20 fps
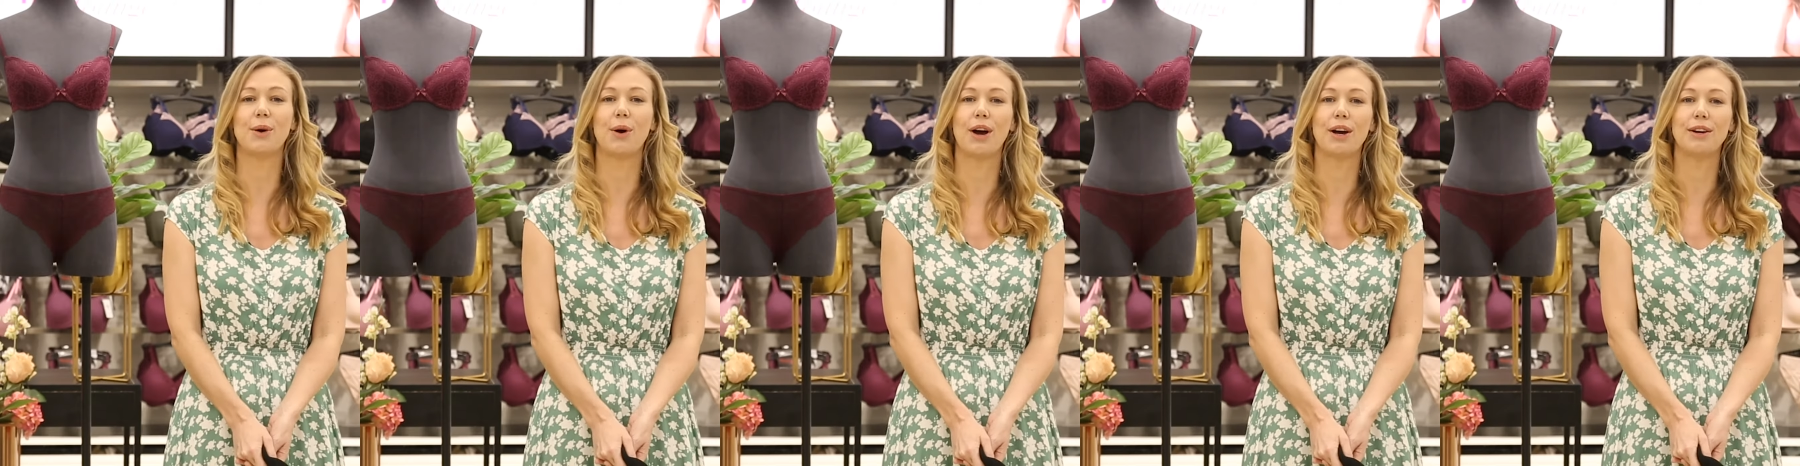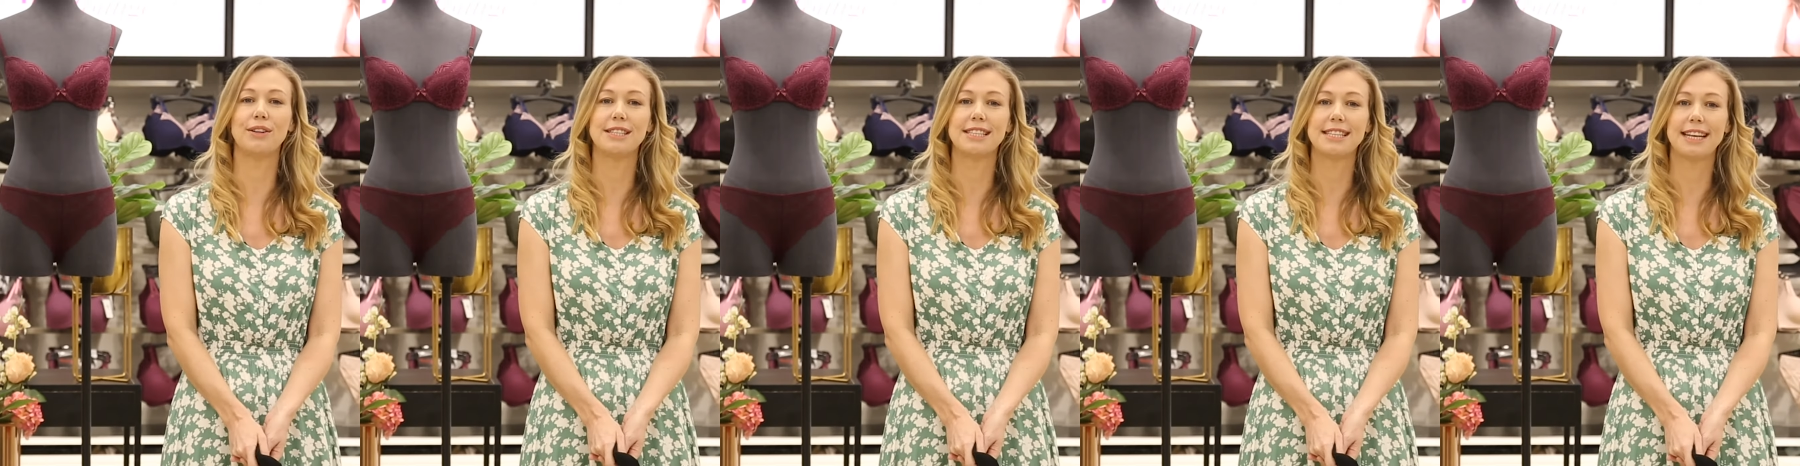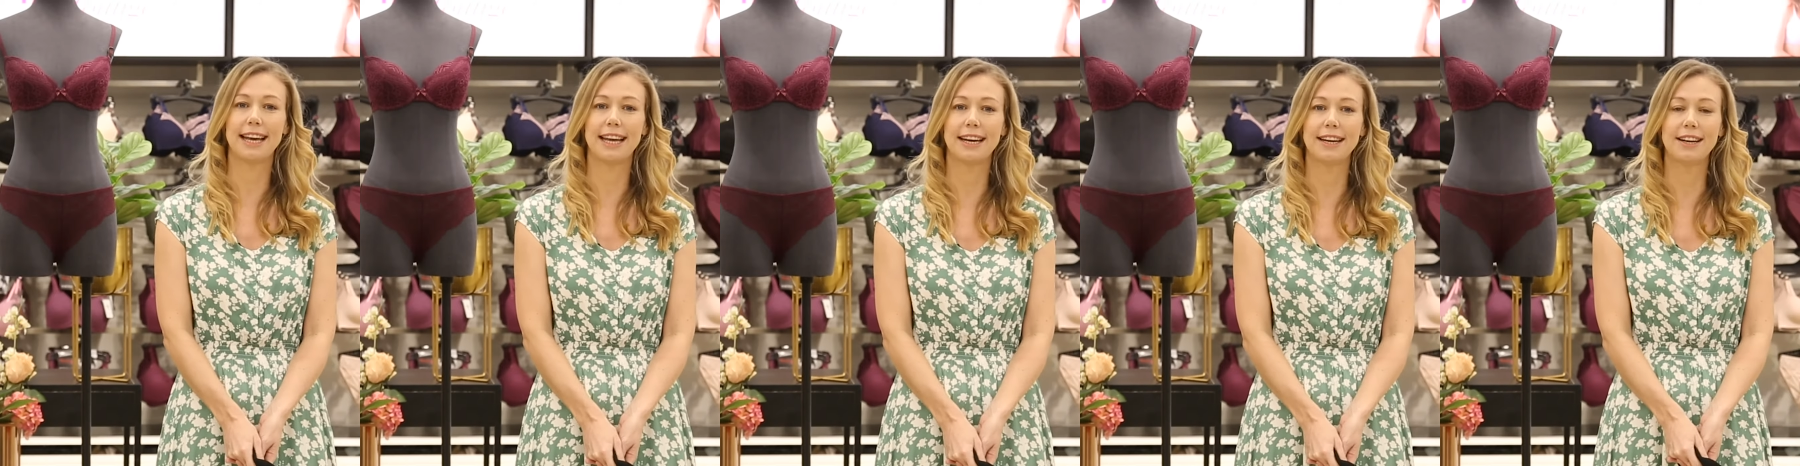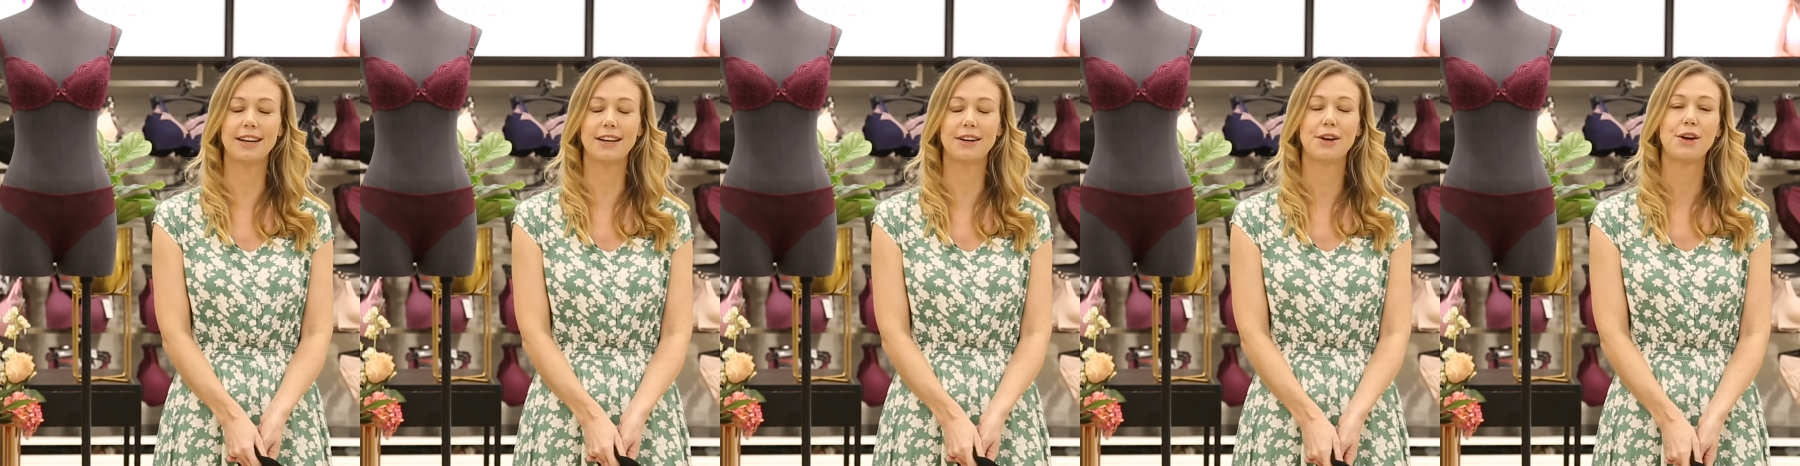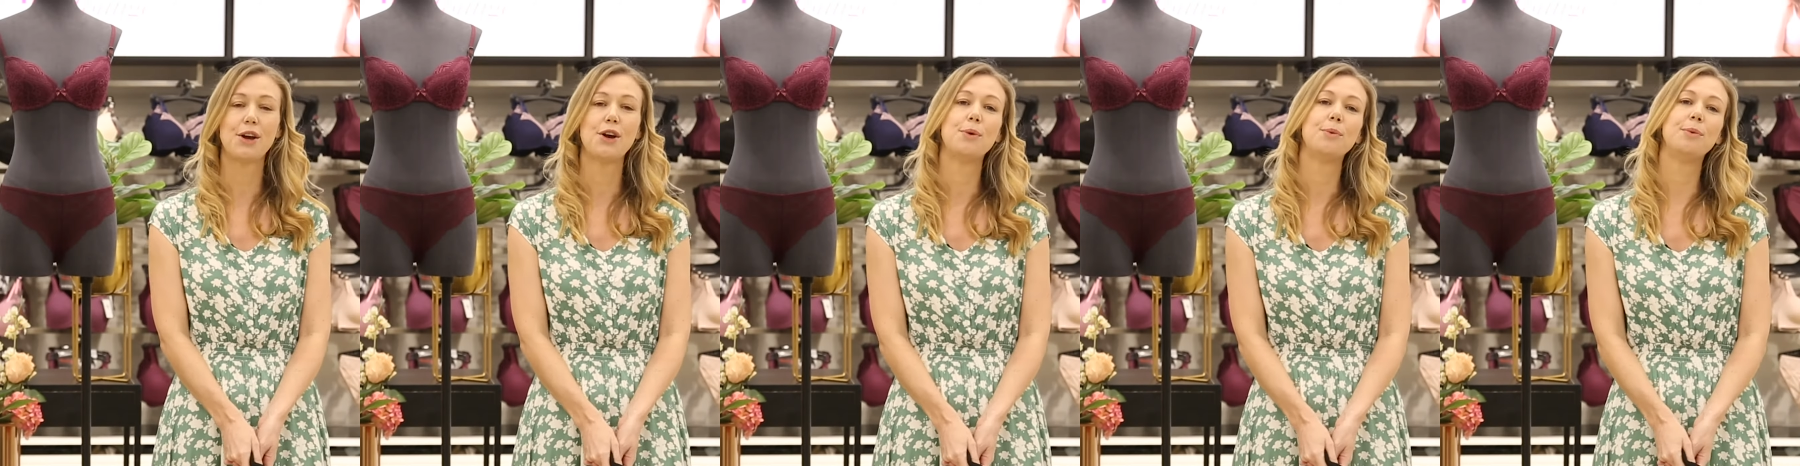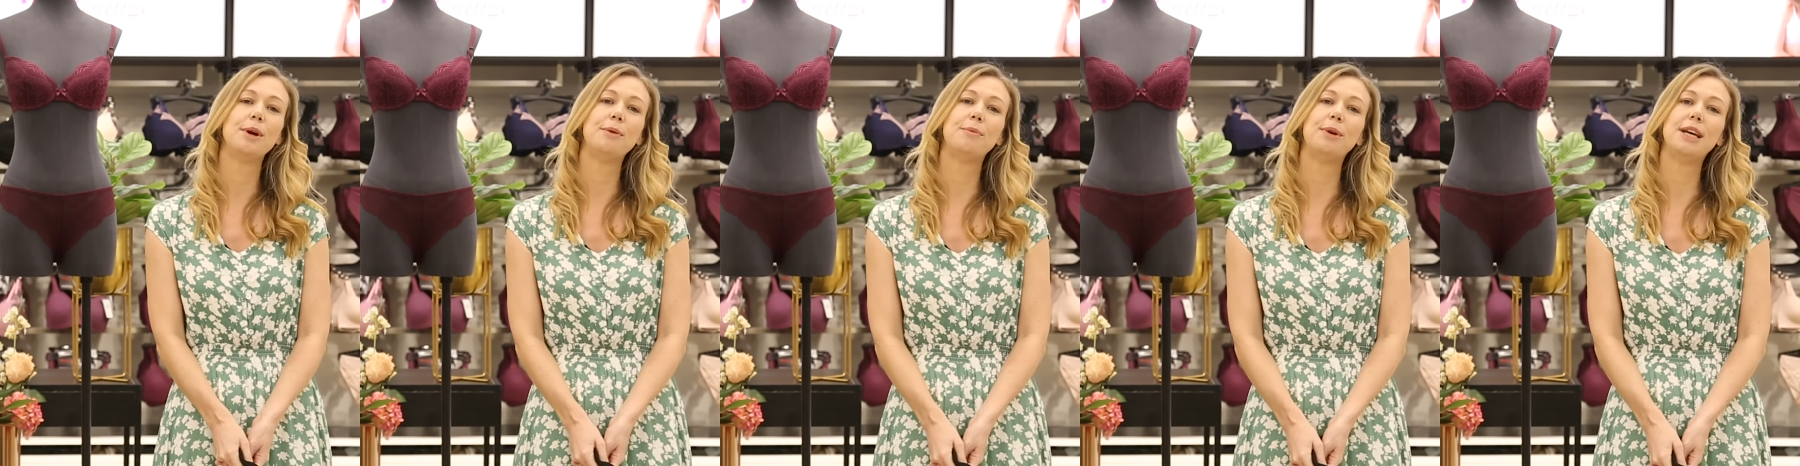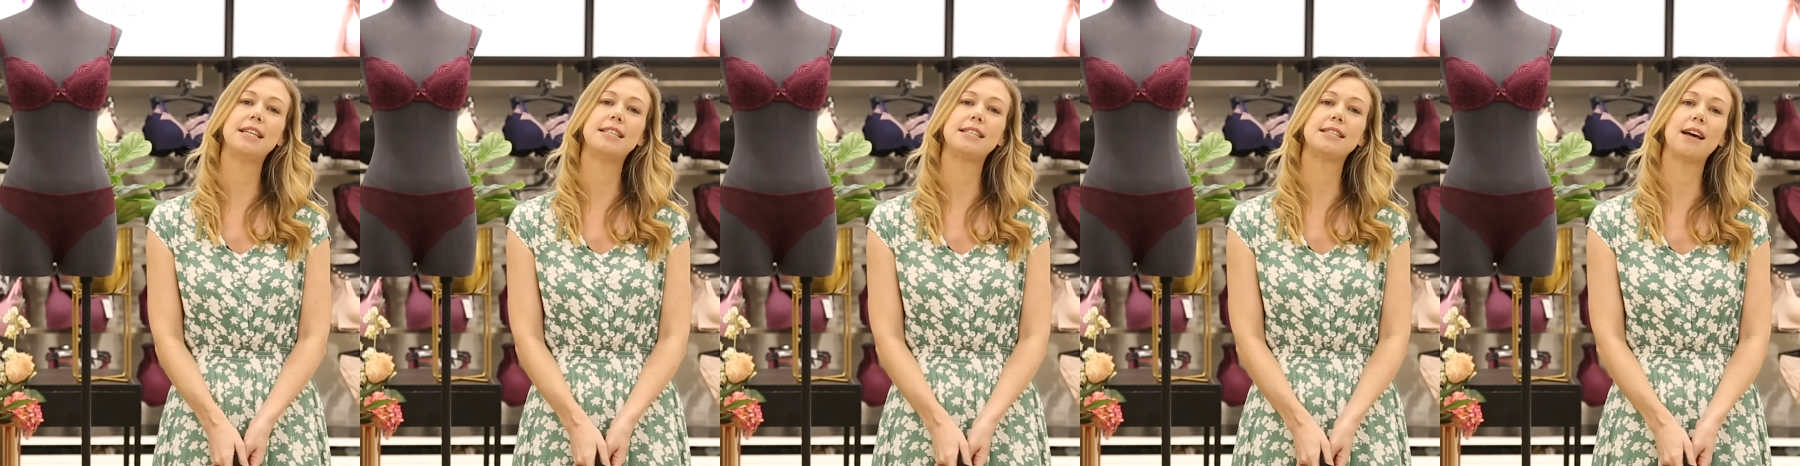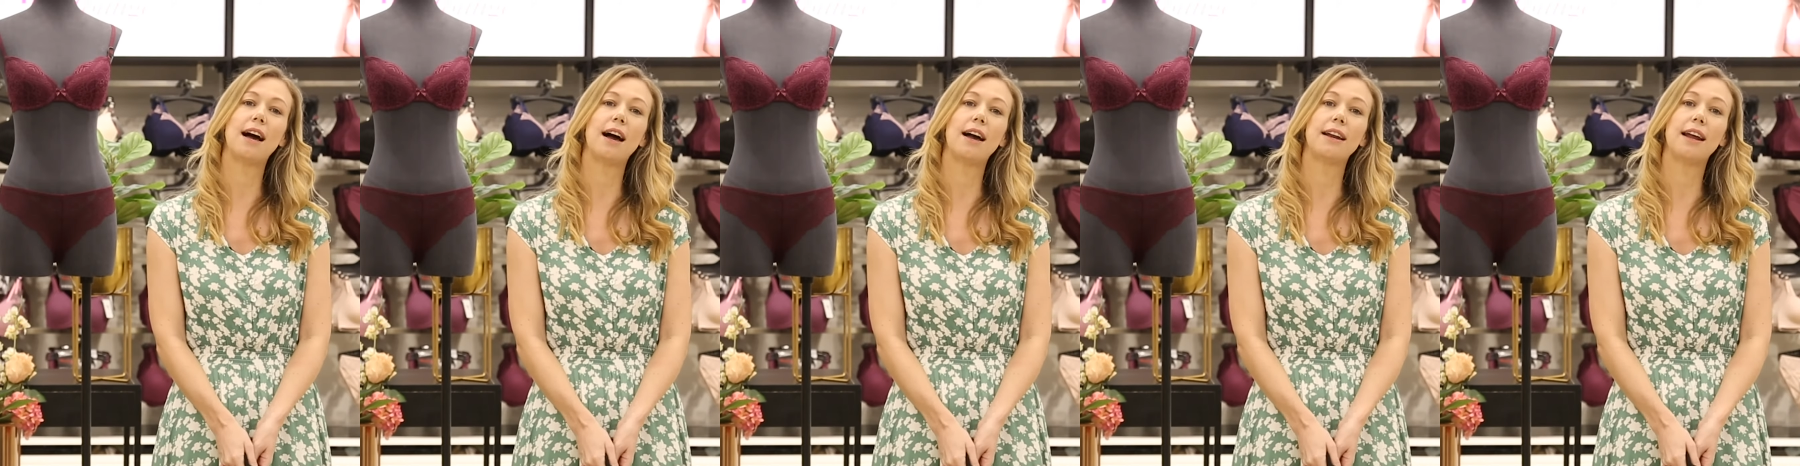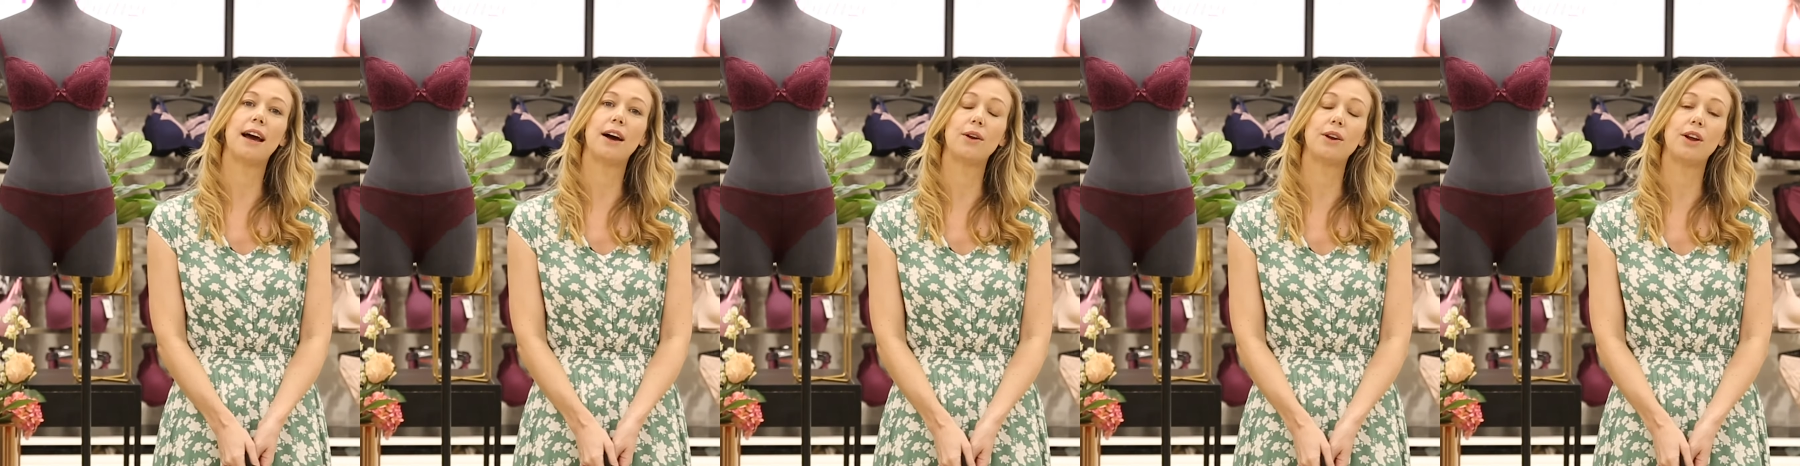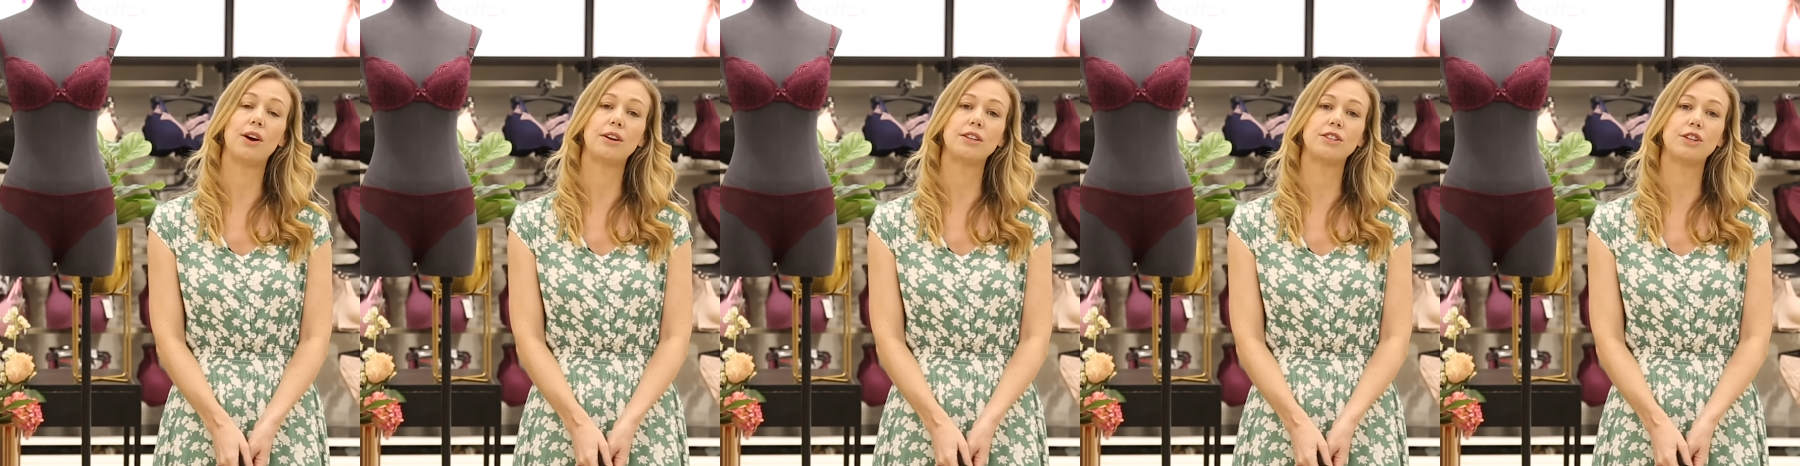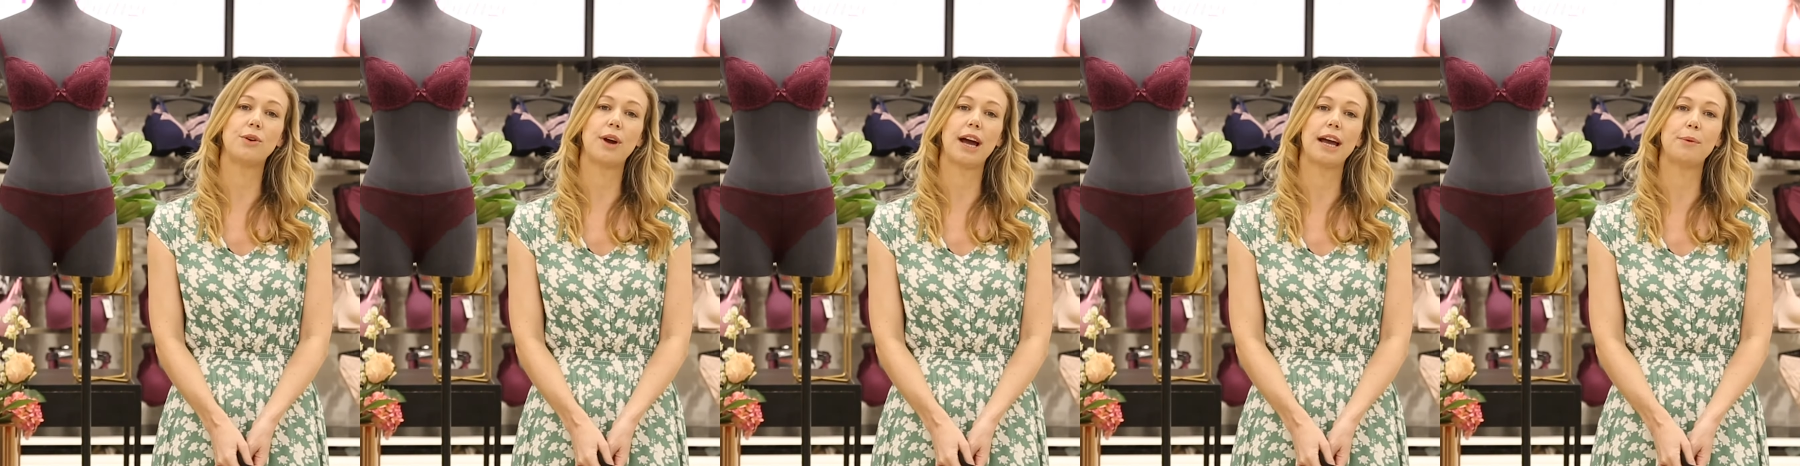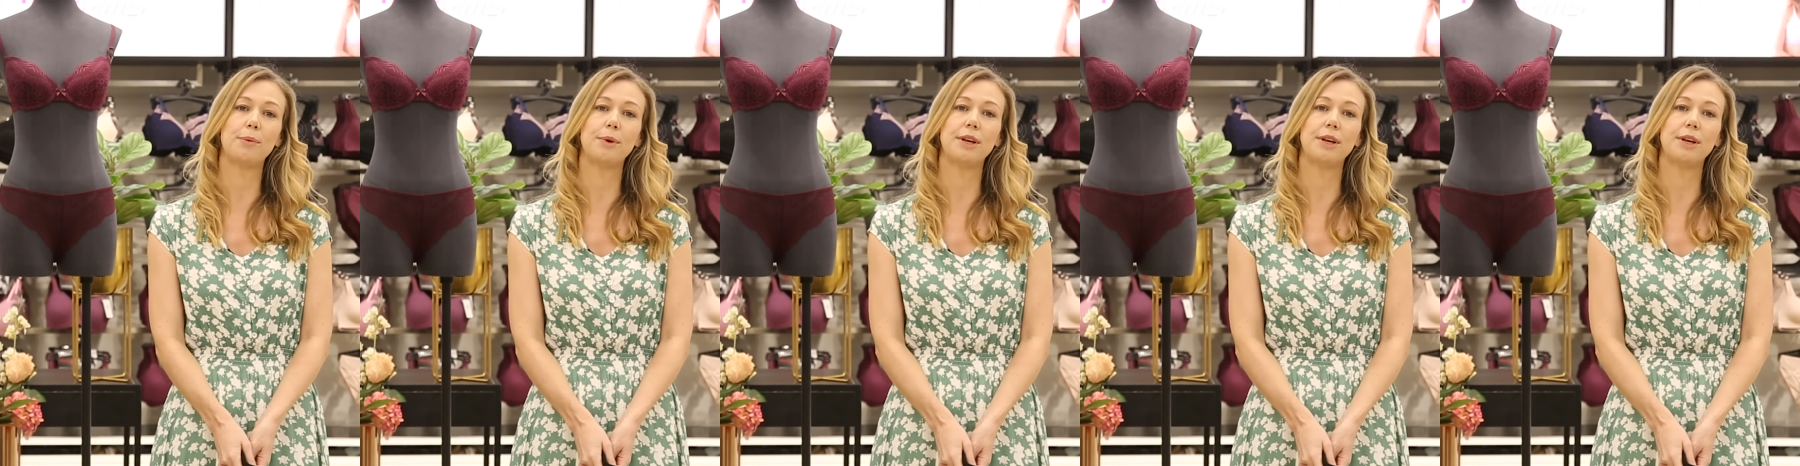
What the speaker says: in your own skin. When we design our lingerie,